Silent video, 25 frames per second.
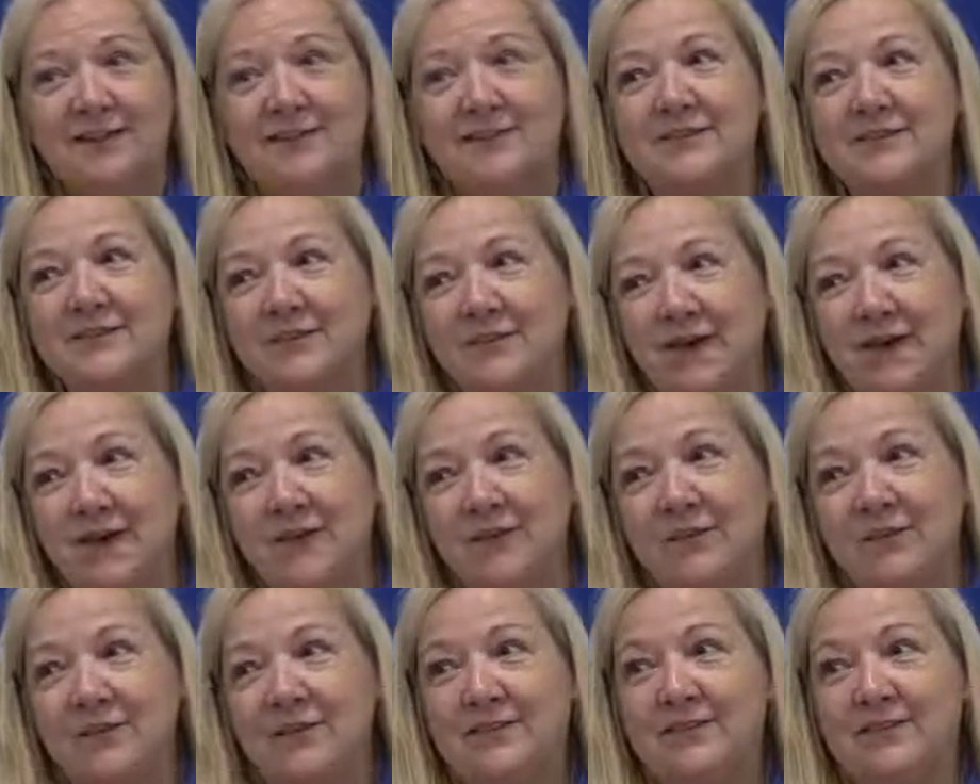
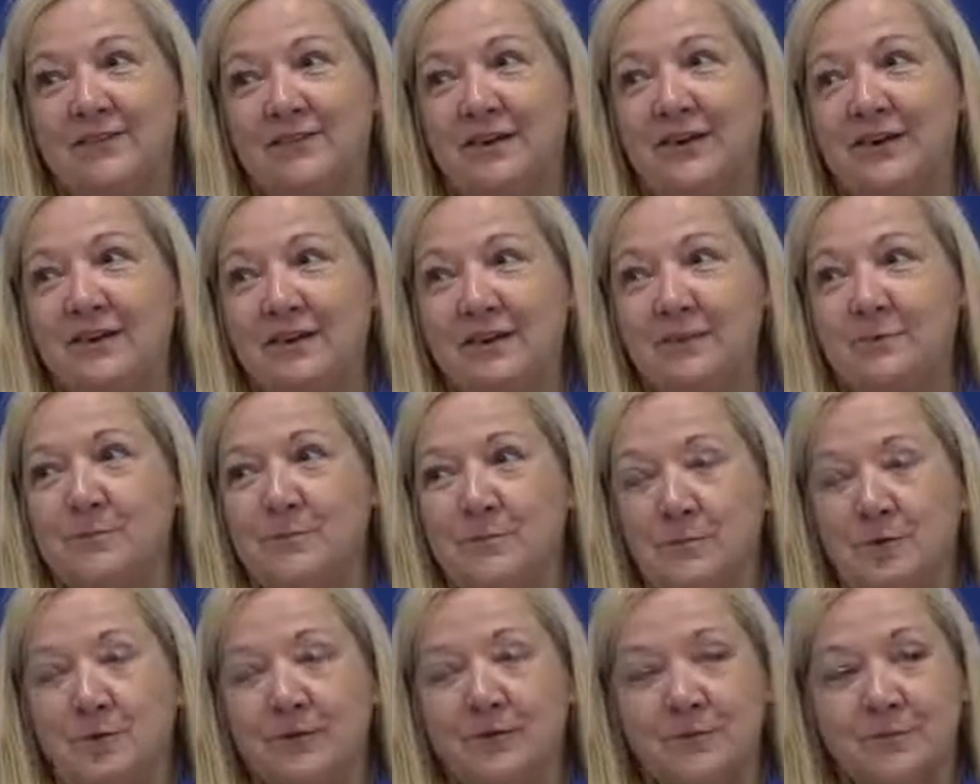So it's very
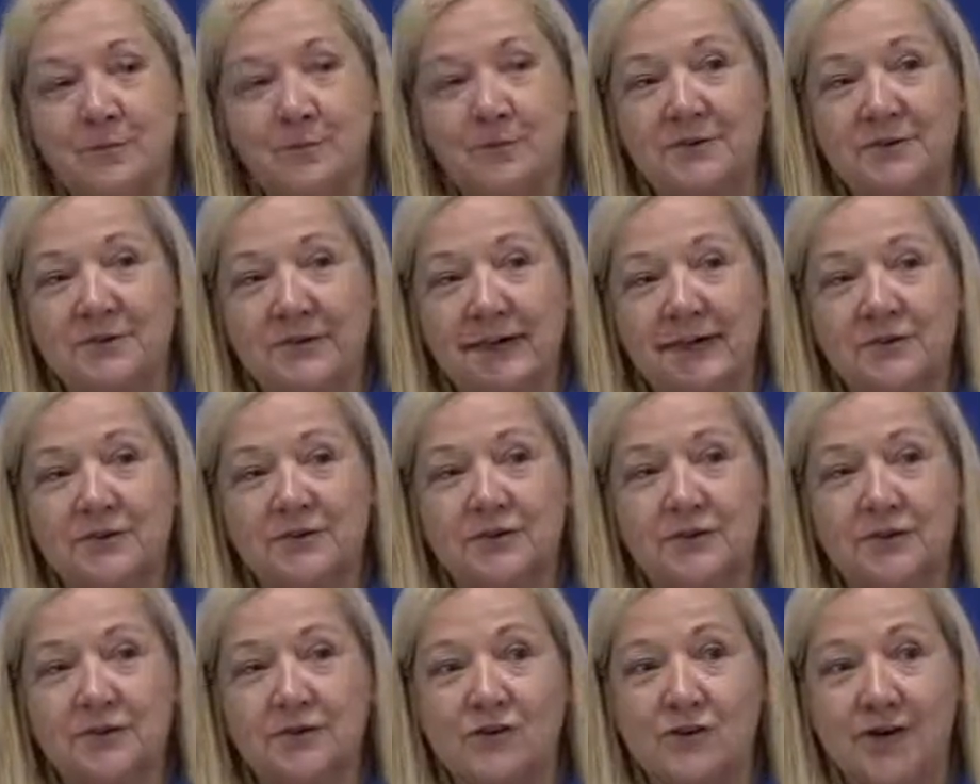important to
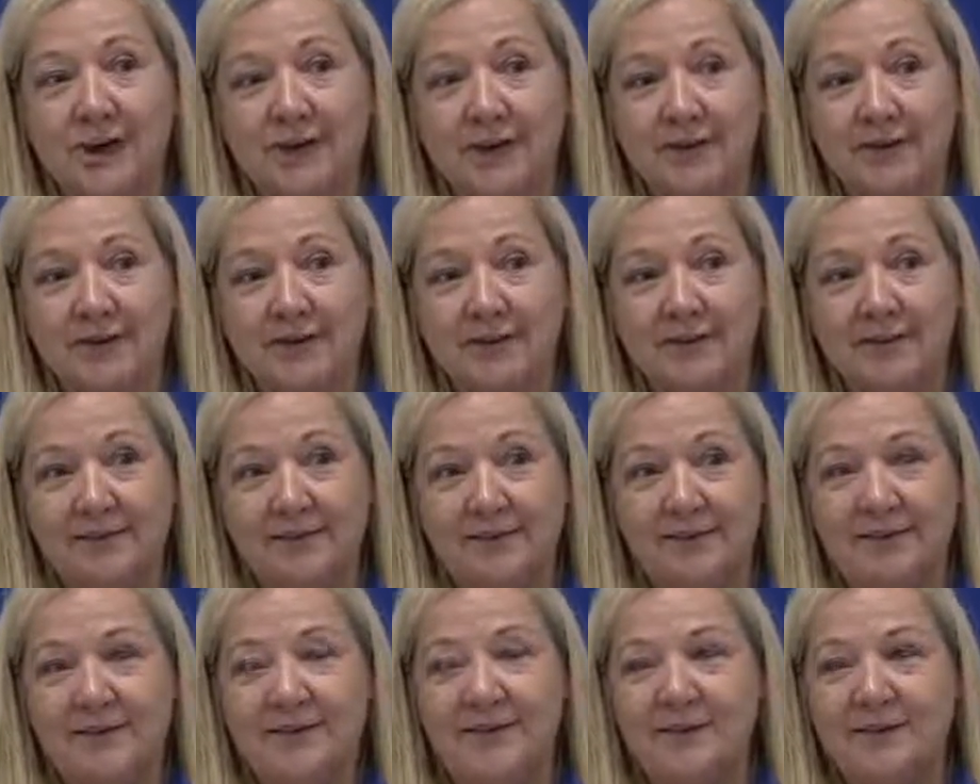protect your
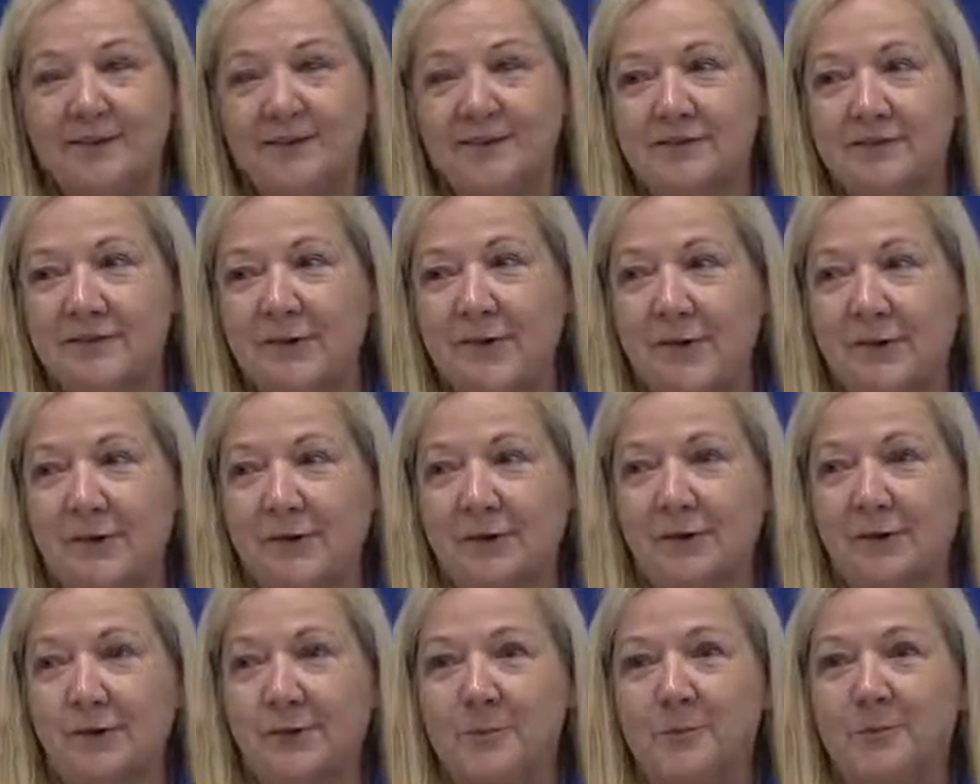credit.
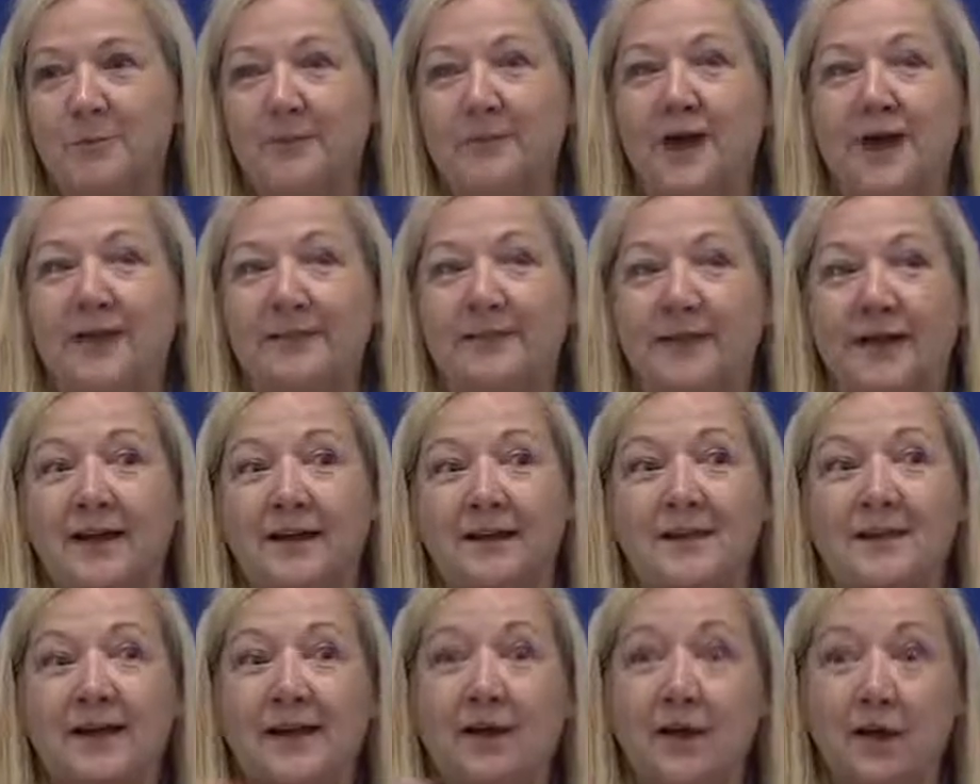So I'd
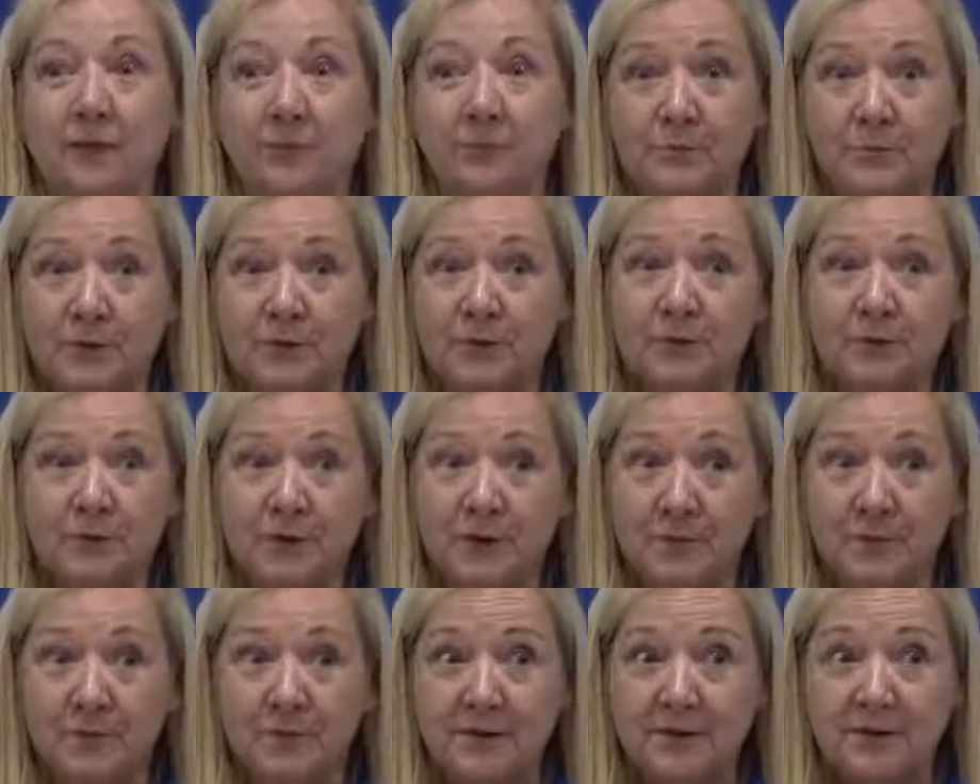like to help you
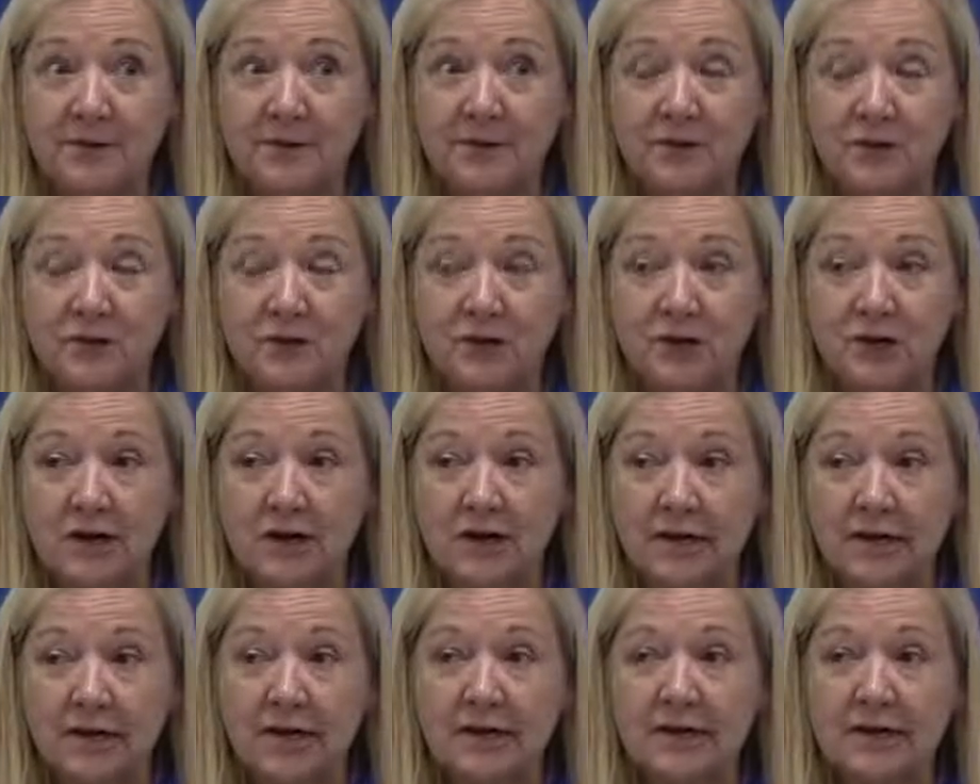start building your
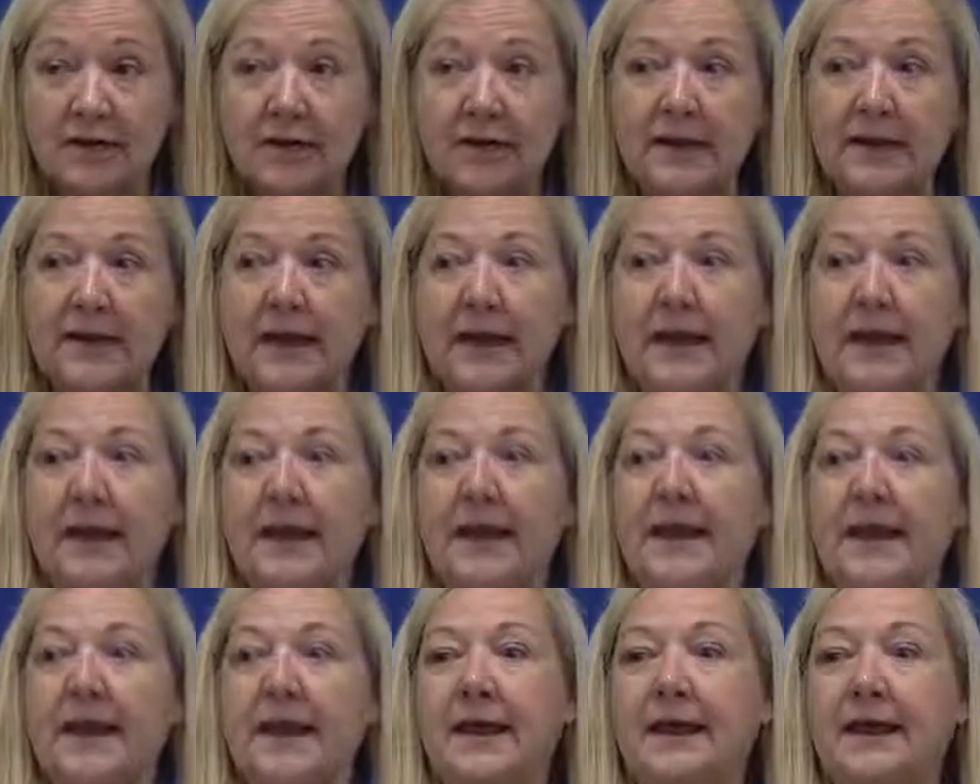credit,
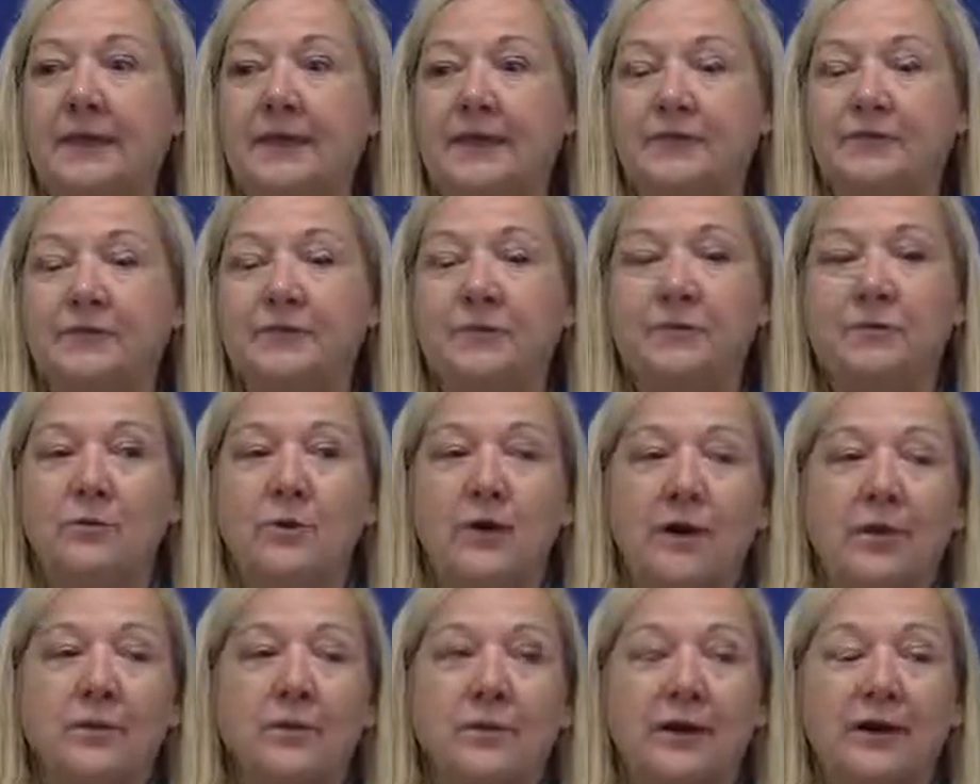and if you
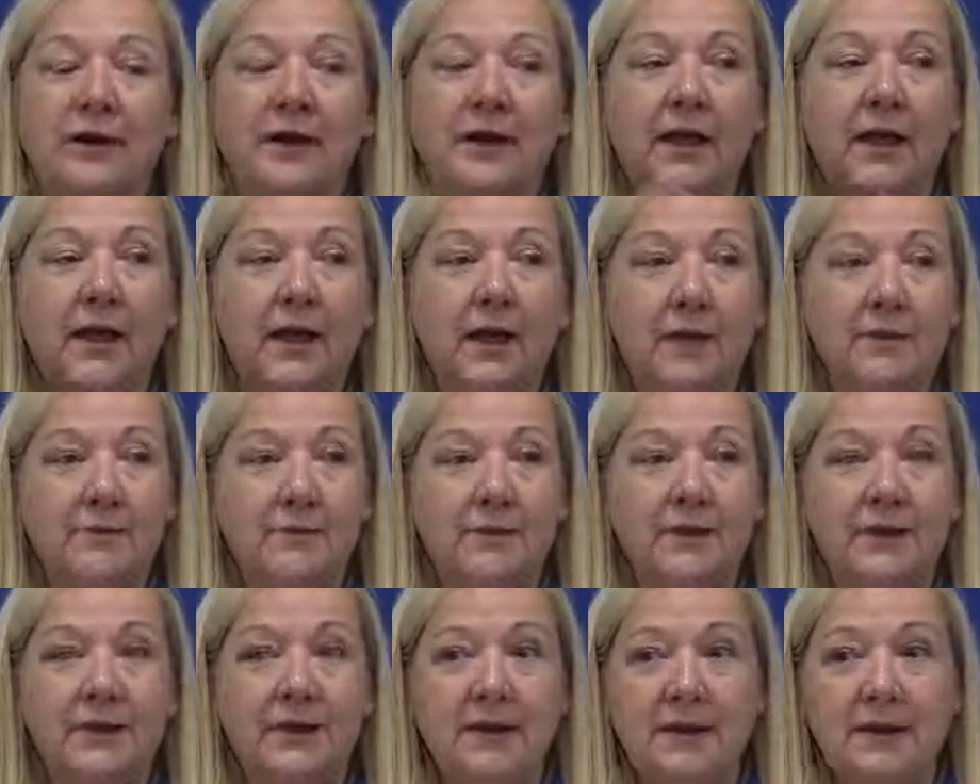all want to
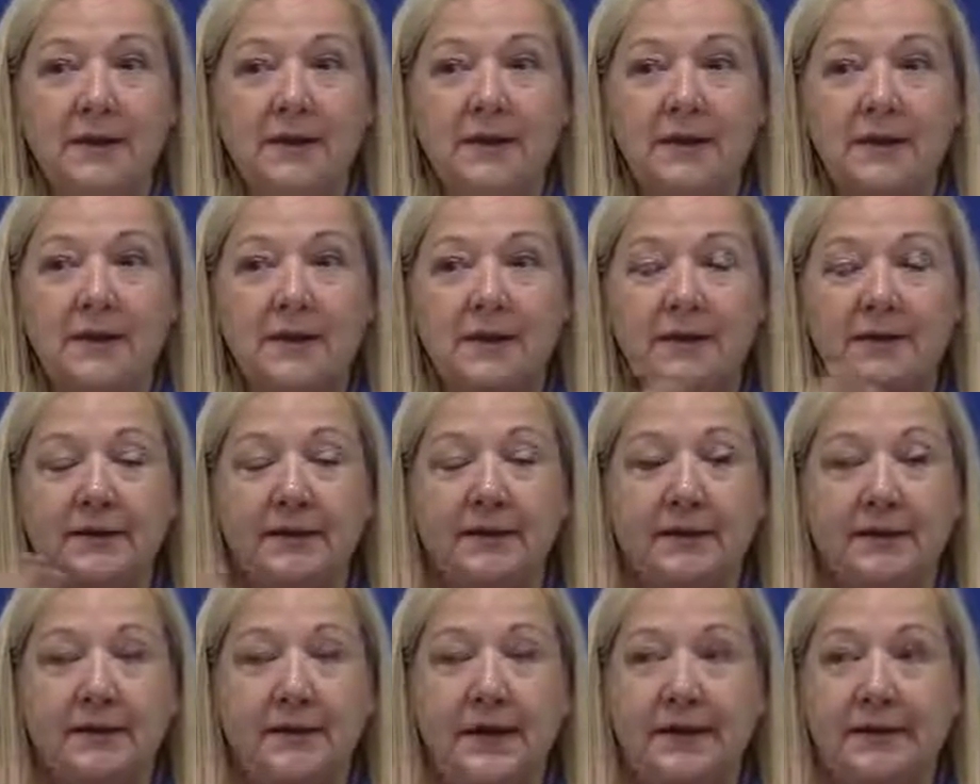come
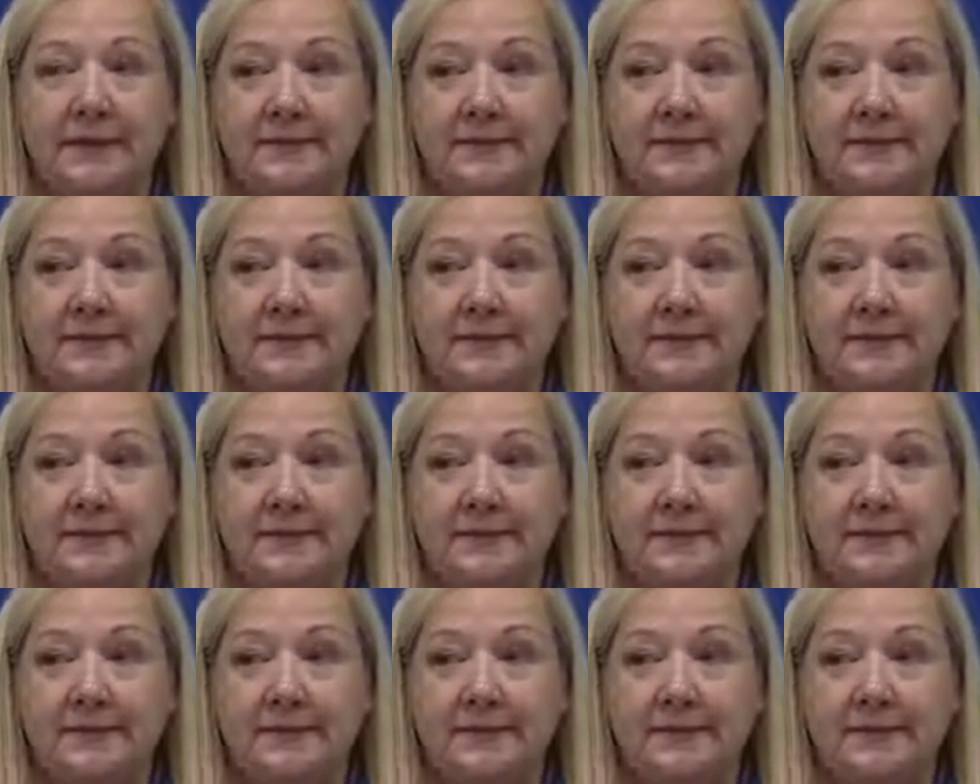in